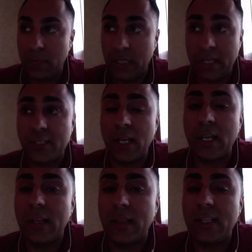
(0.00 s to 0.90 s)
Let's say
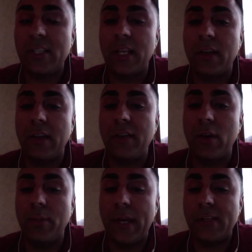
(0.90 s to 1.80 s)
they're giving
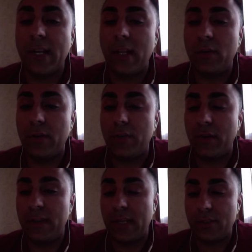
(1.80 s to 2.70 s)
you a base salary of
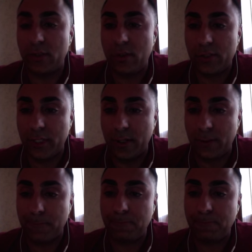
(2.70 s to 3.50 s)
$30,000 a year.